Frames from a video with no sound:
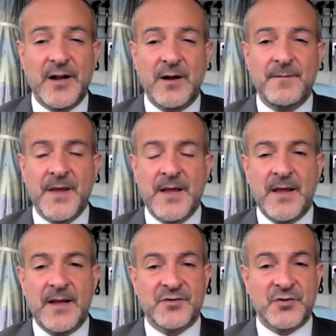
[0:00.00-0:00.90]
on.
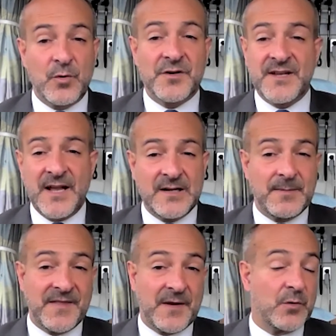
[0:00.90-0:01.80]
And so we're excited about that.